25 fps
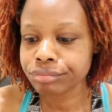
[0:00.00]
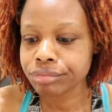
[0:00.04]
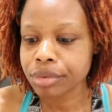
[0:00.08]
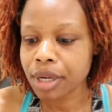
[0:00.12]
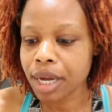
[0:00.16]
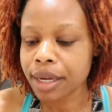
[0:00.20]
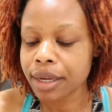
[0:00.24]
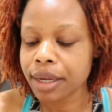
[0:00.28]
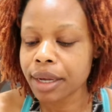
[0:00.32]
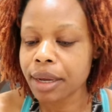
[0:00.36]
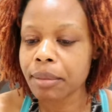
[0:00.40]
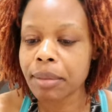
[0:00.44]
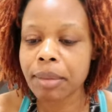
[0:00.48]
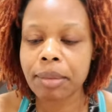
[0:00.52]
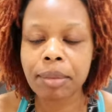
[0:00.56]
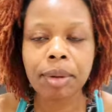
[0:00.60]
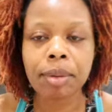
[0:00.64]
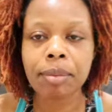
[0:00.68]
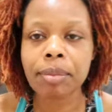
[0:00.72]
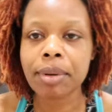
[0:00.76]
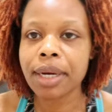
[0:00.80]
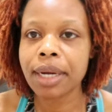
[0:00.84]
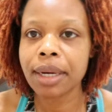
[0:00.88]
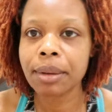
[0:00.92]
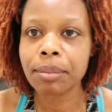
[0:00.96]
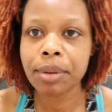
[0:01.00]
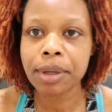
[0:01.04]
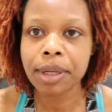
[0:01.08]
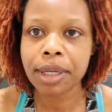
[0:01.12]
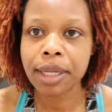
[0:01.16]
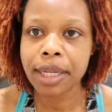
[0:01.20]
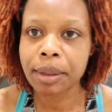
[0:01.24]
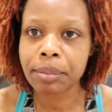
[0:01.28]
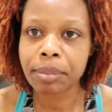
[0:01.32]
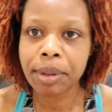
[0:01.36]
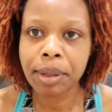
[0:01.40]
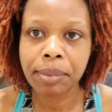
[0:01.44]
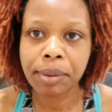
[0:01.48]
I can't remember, but I put
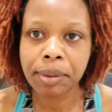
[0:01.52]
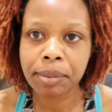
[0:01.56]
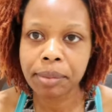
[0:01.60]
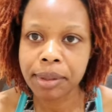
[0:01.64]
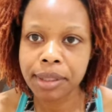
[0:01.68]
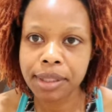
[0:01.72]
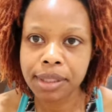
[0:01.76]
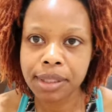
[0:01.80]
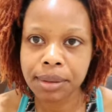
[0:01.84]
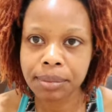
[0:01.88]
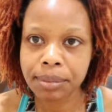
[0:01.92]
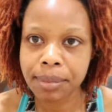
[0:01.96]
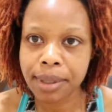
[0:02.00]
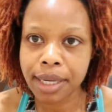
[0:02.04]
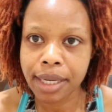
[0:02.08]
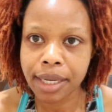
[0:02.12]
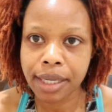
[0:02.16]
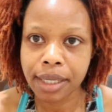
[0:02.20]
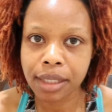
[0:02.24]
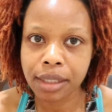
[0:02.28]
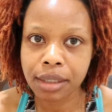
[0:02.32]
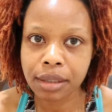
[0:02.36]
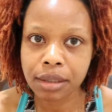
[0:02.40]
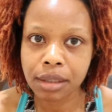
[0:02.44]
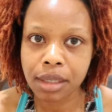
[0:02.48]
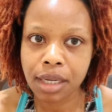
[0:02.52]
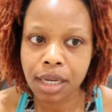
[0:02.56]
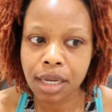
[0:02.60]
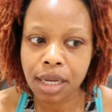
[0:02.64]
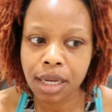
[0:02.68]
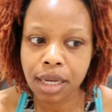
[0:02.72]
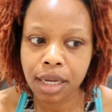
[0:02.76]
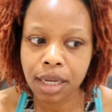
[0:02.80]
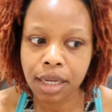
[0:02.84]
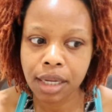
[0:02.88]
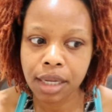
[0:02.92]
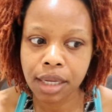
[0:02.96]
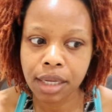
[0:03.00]
like peppermint in mine,
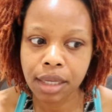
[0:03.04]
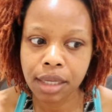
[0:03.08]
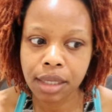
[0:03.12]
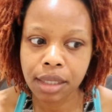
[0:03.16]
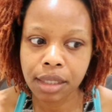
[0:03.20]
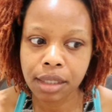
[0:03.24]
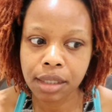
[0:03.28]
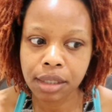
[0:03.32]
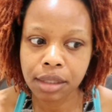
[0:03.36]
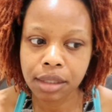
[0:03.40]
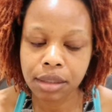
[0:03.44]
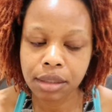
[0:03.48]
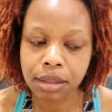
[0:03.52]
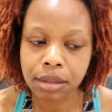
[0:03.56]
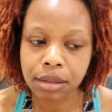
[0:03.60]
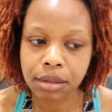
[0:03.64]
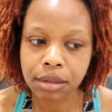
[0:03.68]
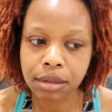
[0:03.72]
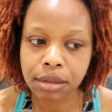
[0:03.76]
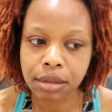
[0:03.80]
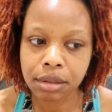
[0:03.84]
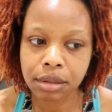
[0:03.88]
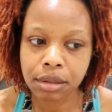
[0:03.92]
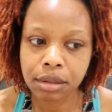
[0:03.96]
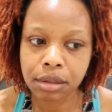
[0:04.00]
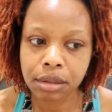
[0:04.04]
and